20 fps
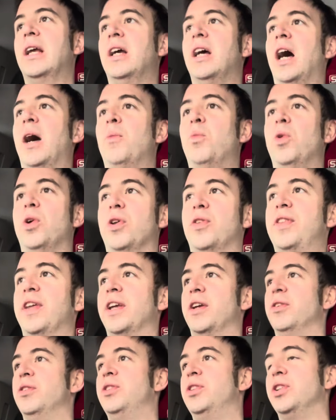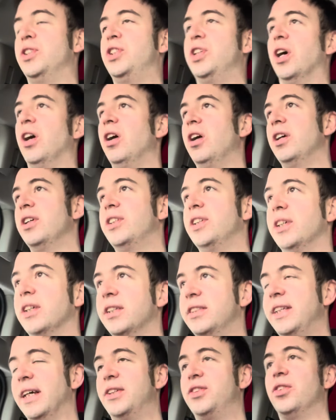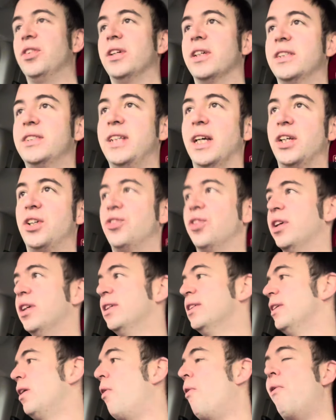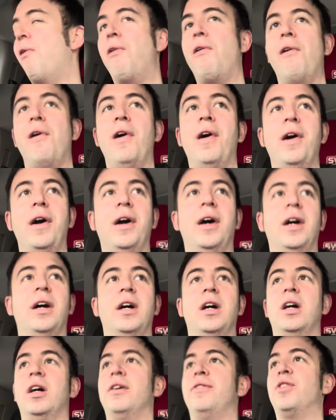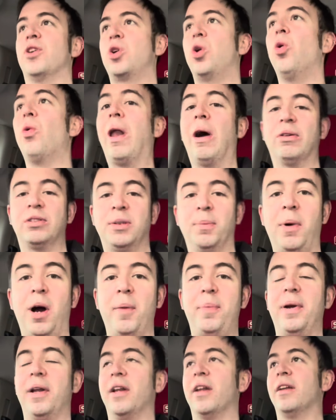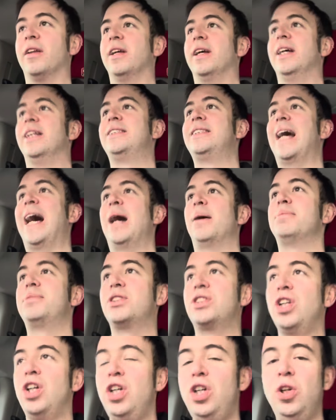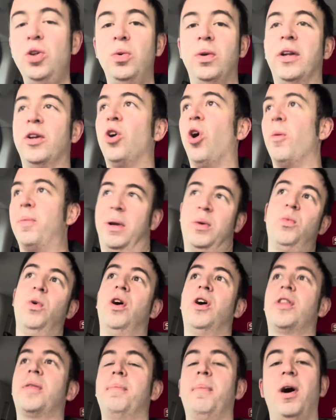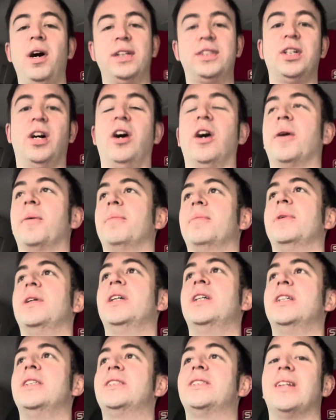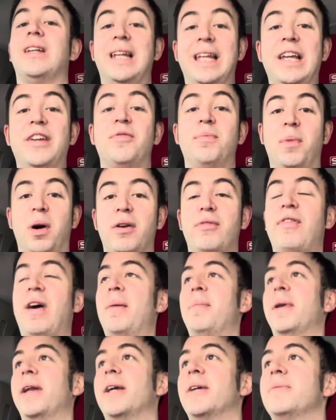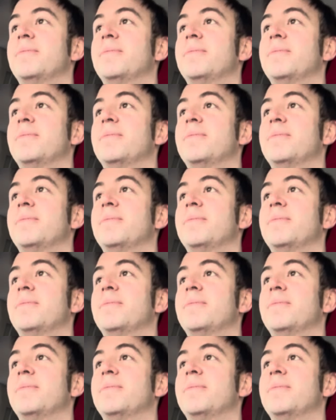and what you think you should charge, etc, etc. For call outs, in my opinion, it's absolutely got to be worth my time to leave my family,